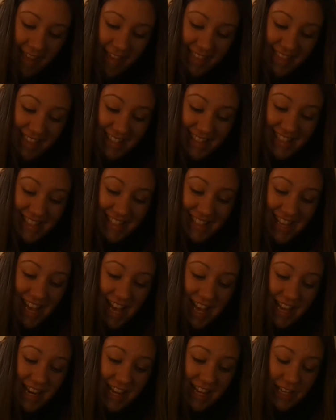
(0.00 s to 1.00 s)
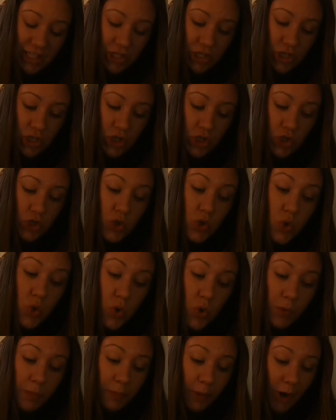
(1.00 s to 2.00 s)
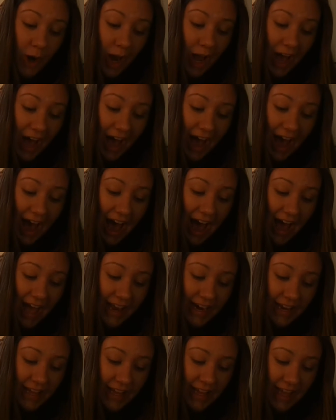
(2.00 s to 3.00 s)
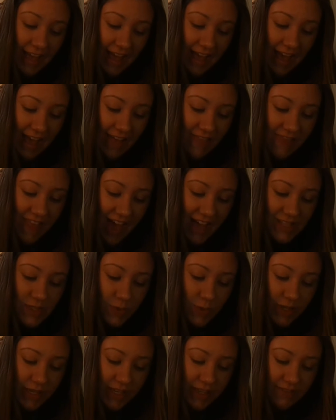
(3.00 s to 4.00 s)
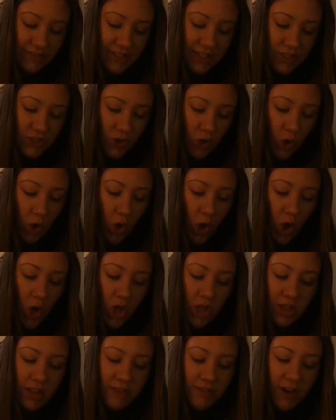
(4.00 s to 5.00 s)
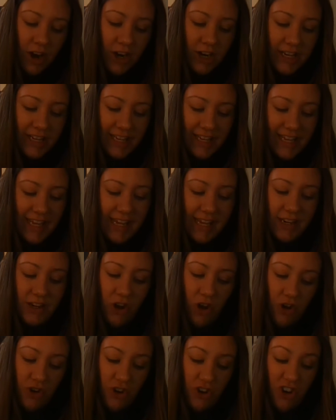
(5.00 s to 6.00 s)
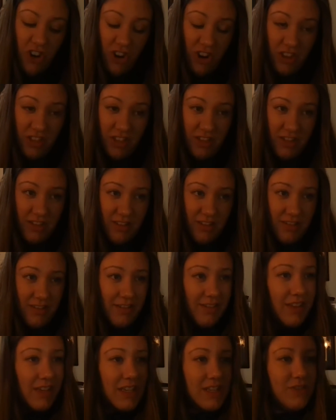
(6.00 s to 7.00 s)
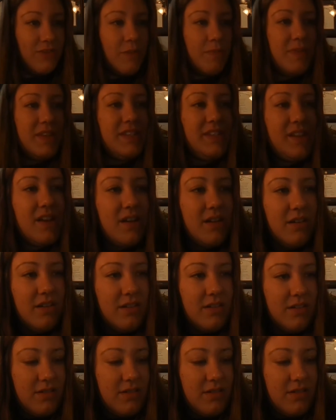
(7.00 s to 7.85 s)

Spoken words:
The sun is super hot, and that's what gives us all of our heat on Earth, is from the sun.